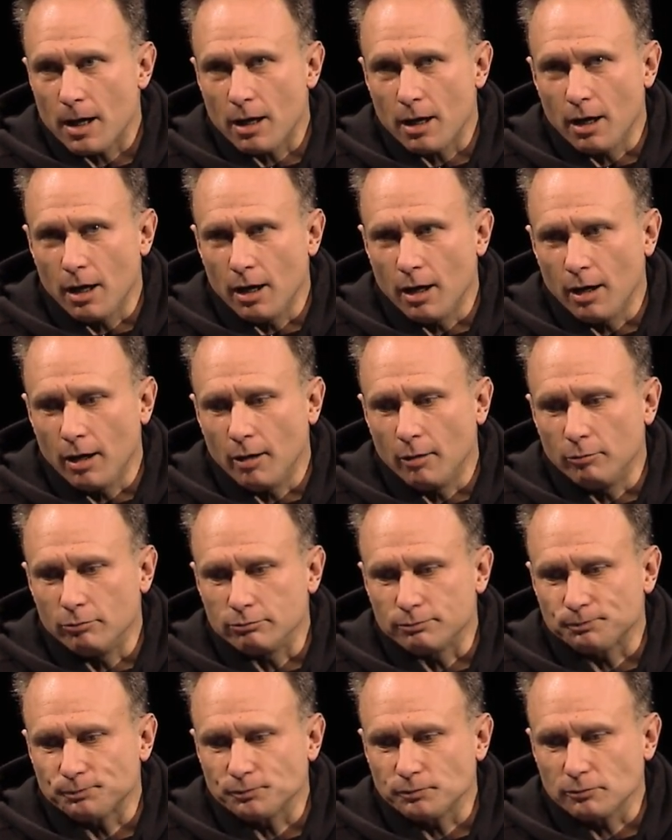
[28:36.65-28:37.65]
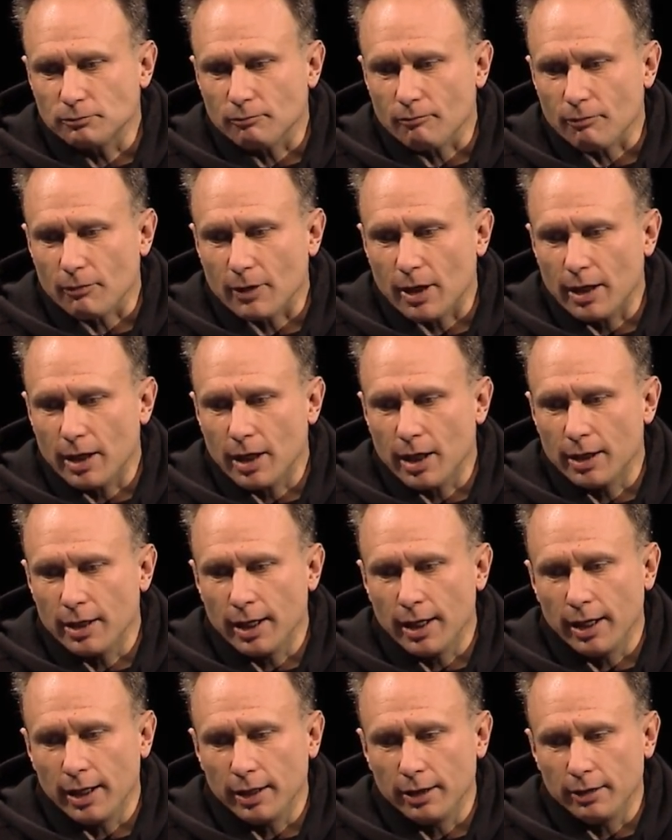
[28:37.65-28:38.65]
Um, and
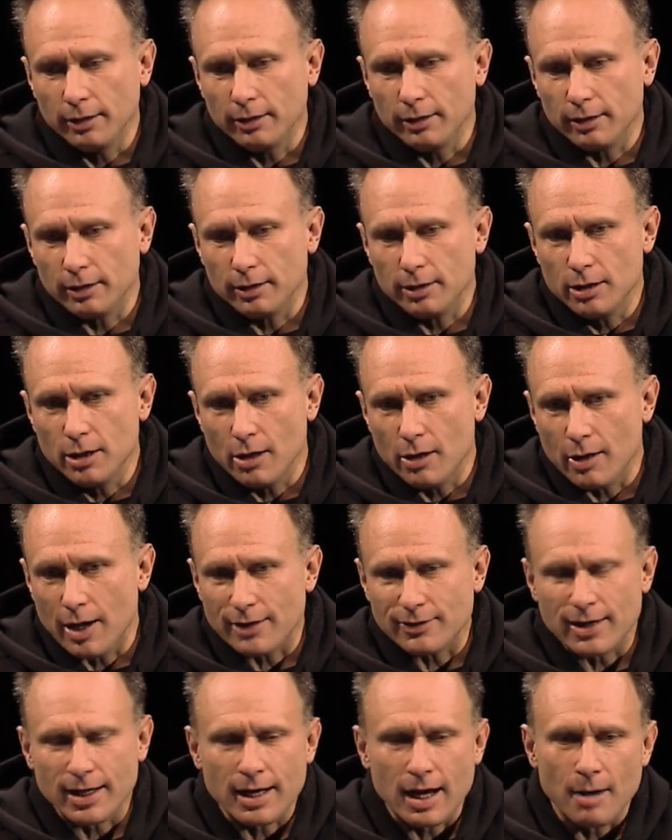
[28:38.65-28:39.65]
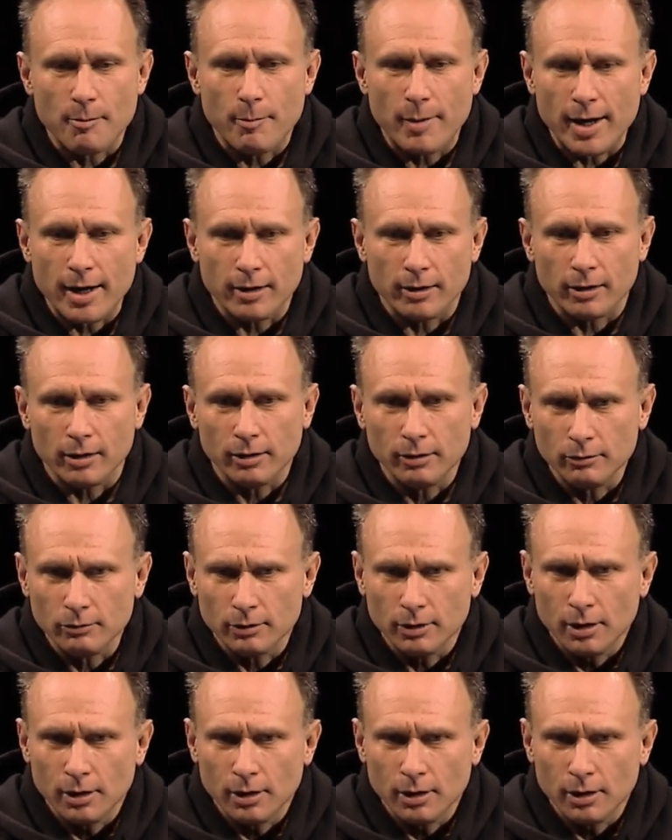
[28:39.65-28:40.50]
then you know, as I got better,